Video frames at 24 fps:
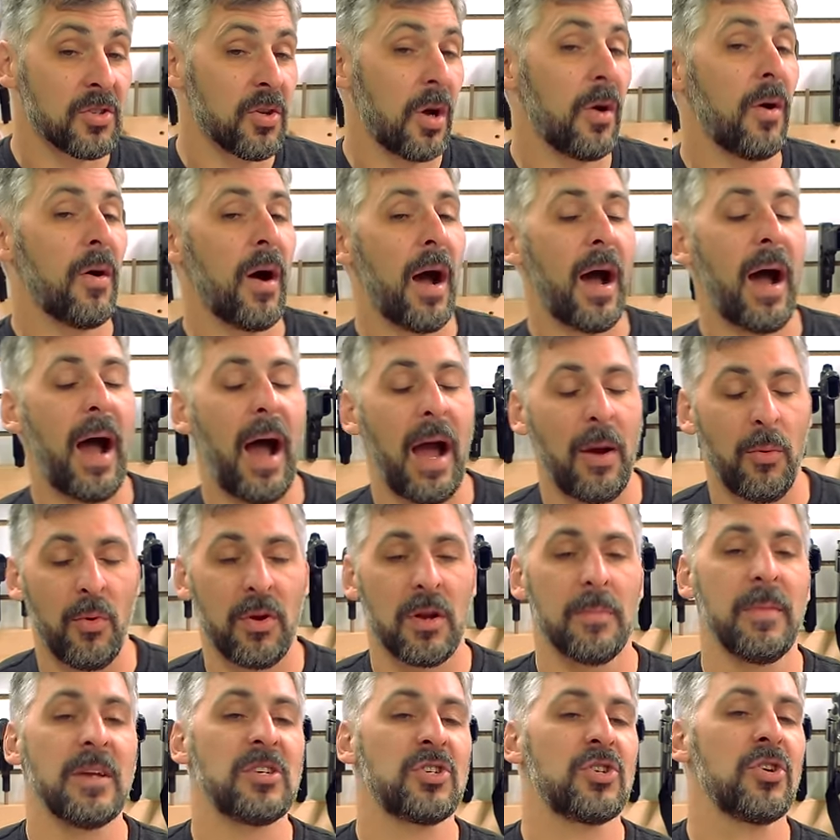So I
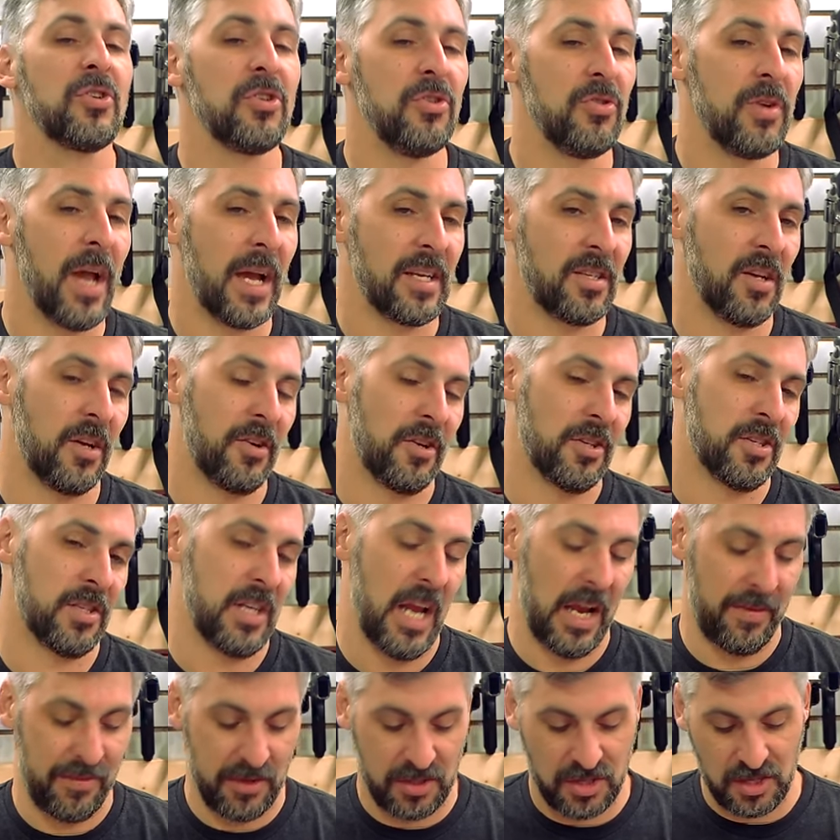want to make sure you guys
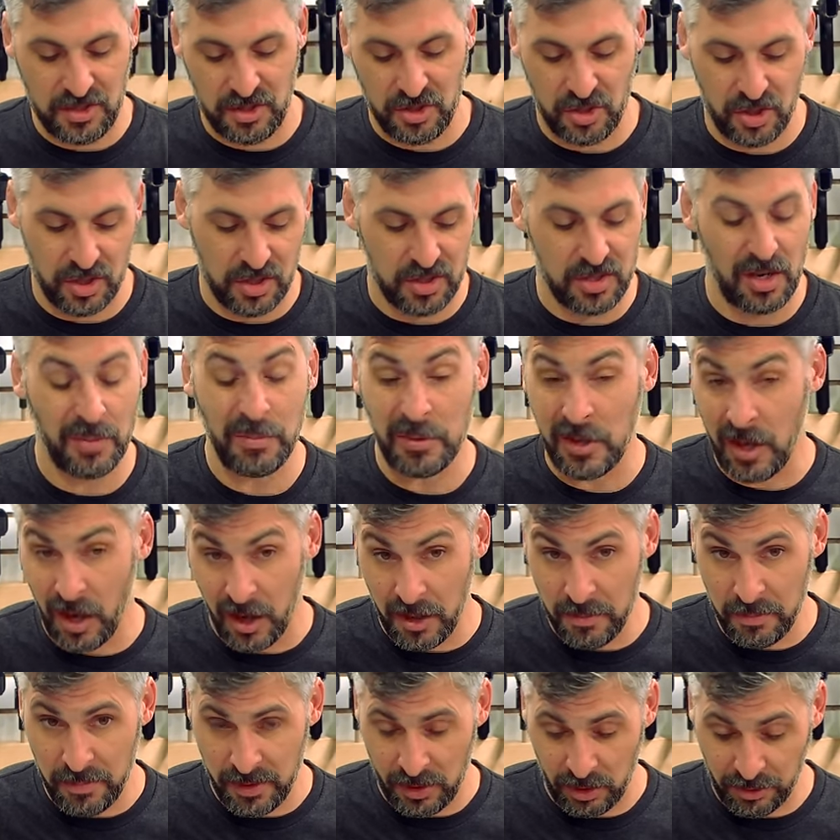understand this isn't just some
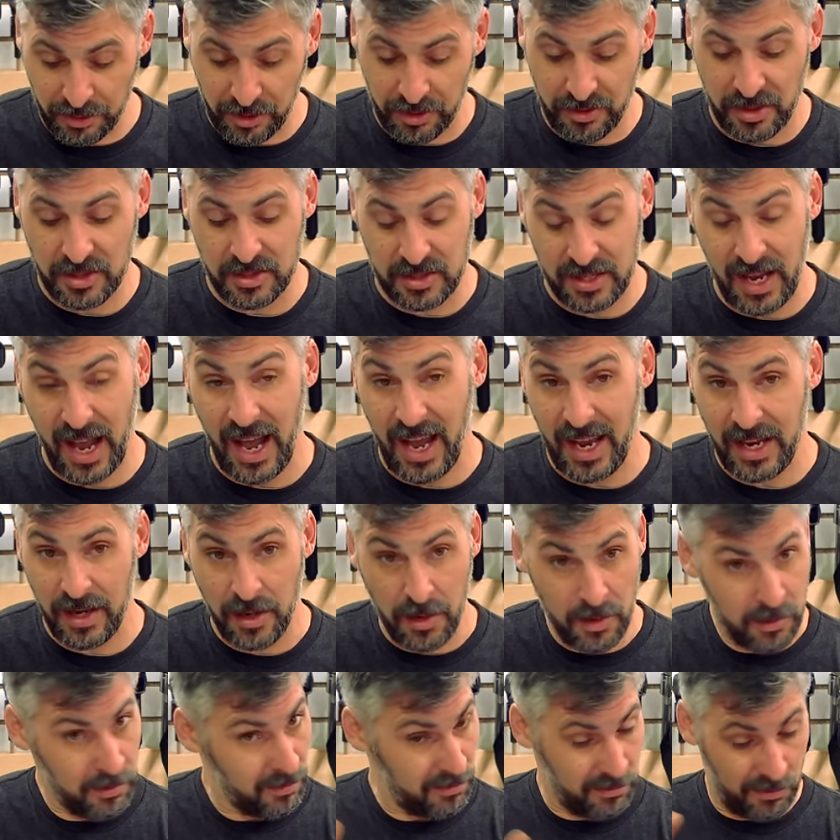gun builder. This guy
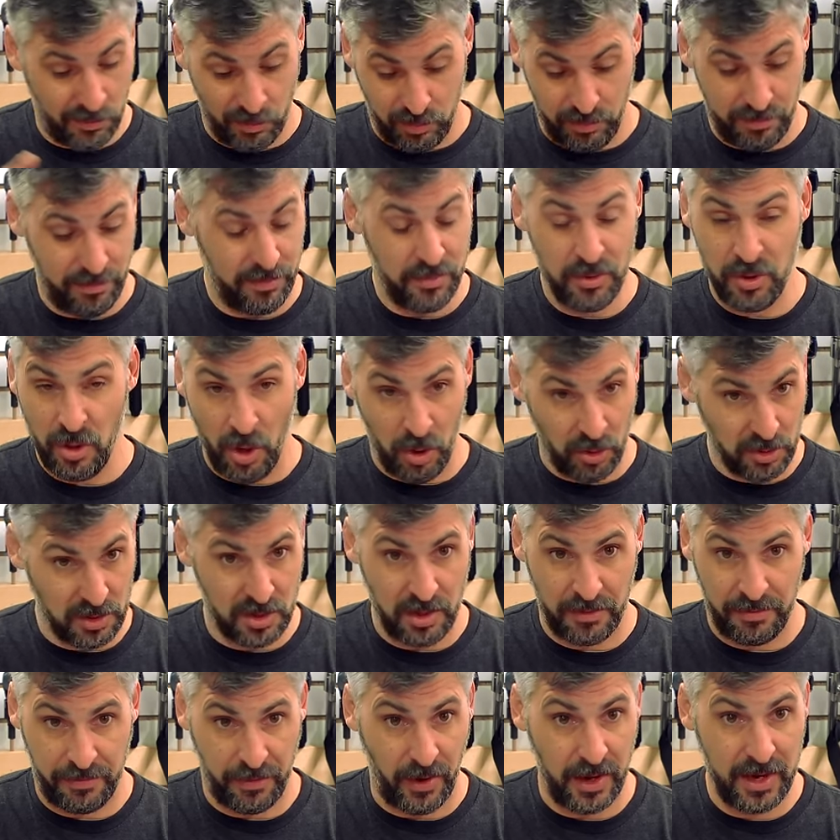knows
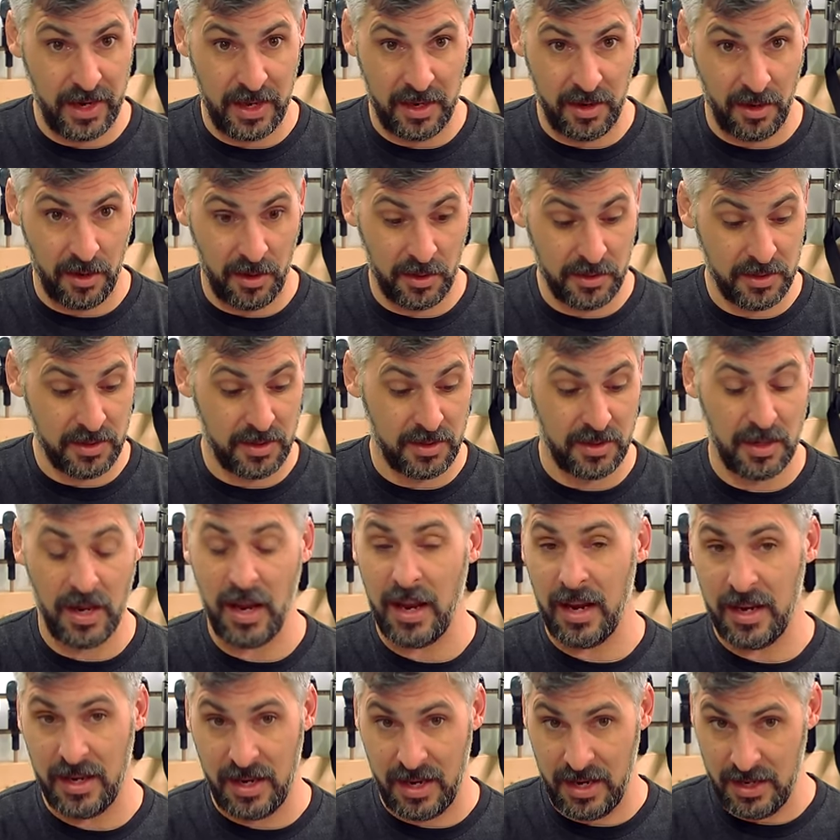the fighting arts,
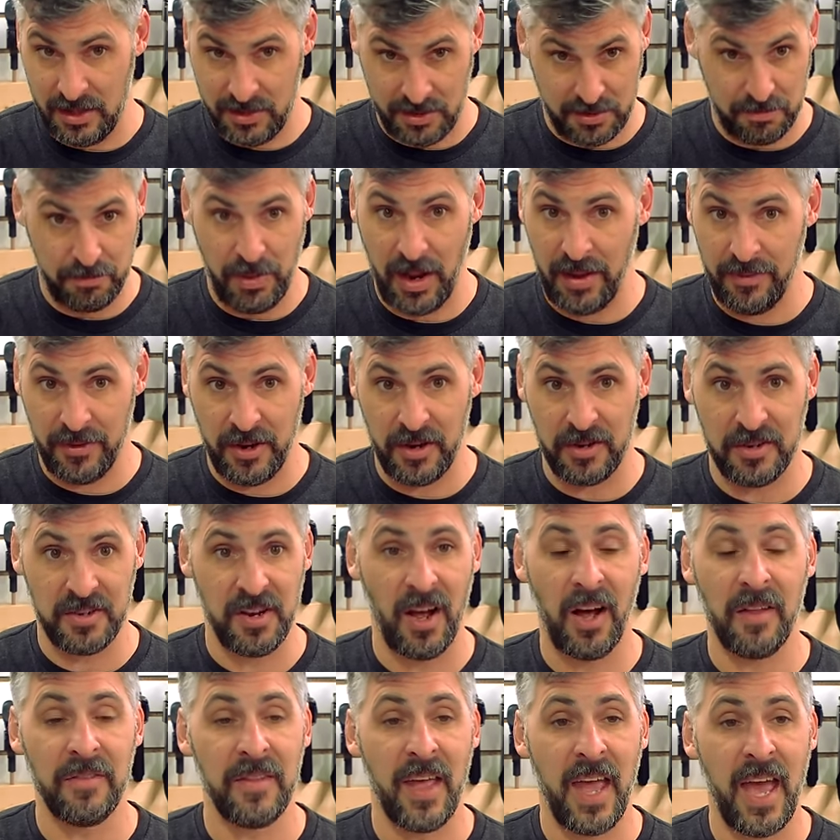and he's been there,
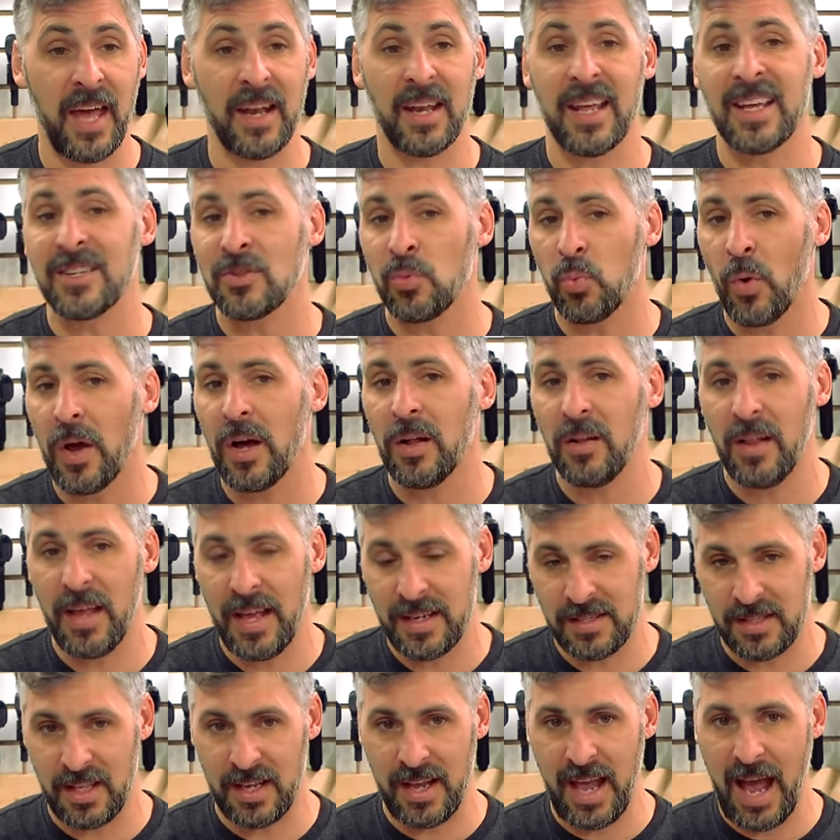done that, as well
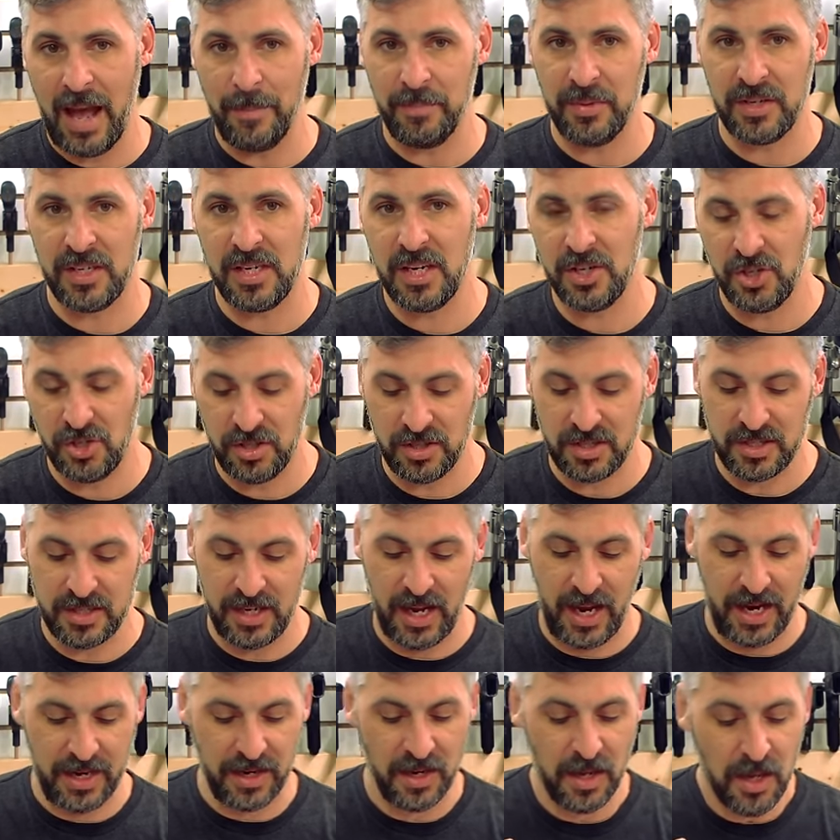as the competition
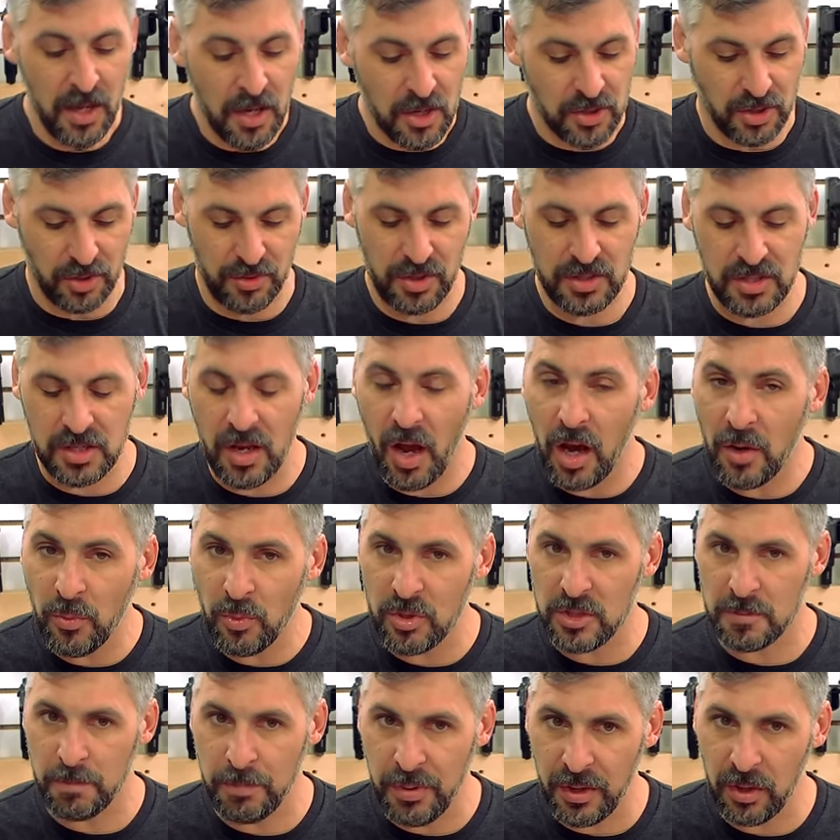side. So this gun
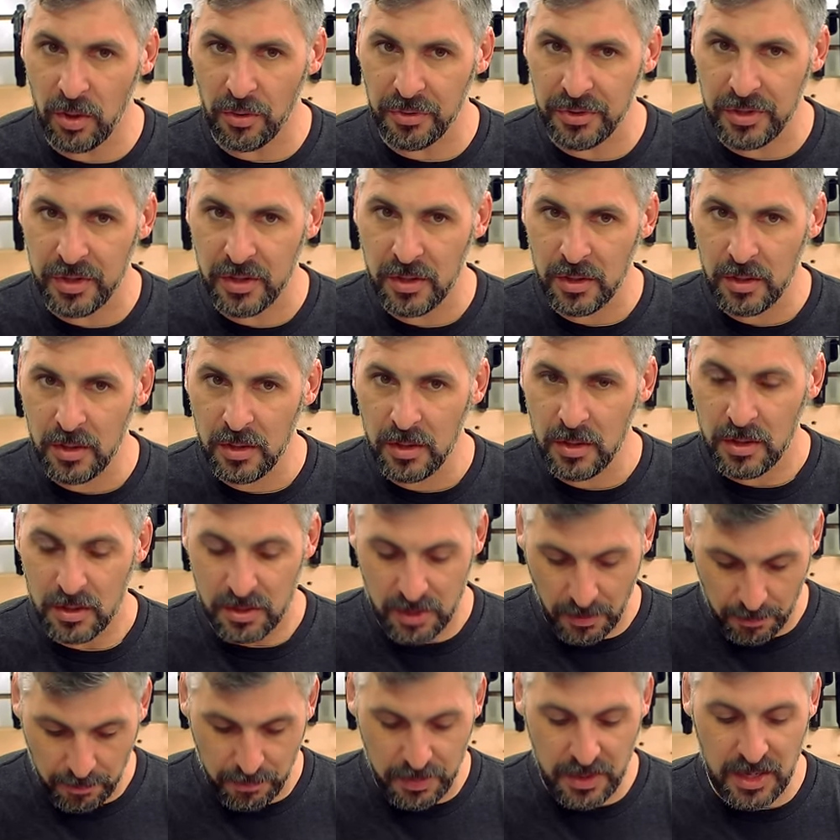was built
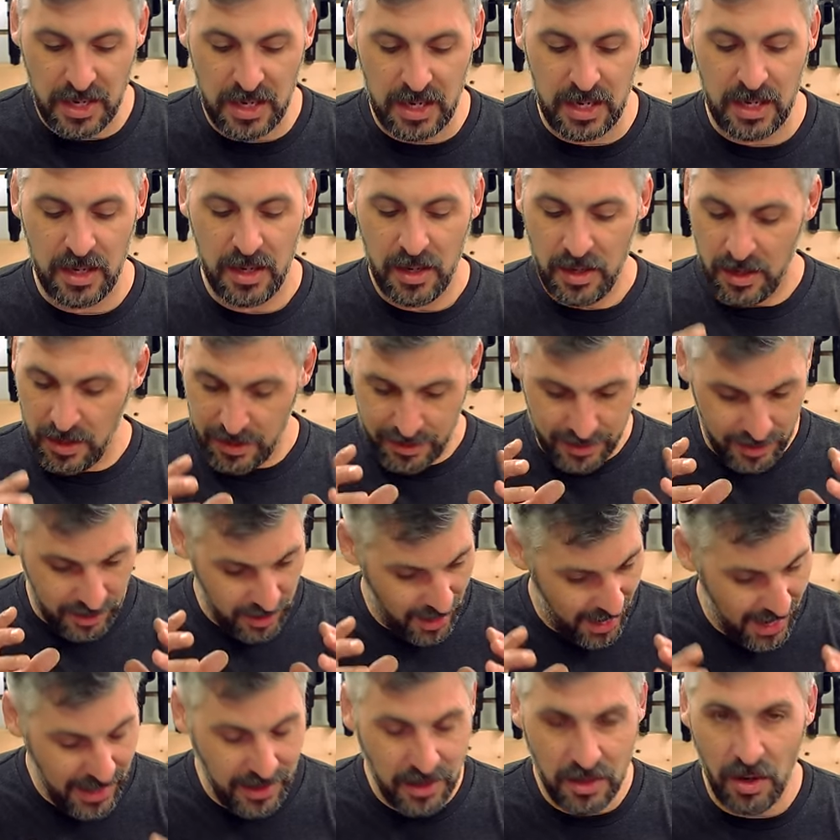to be
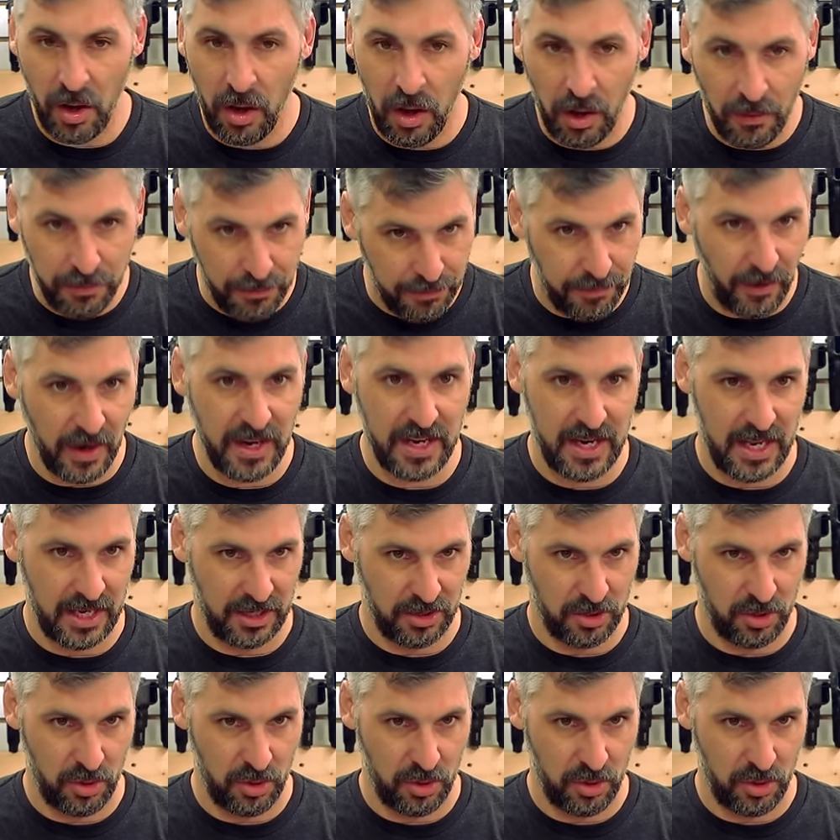end-all fighting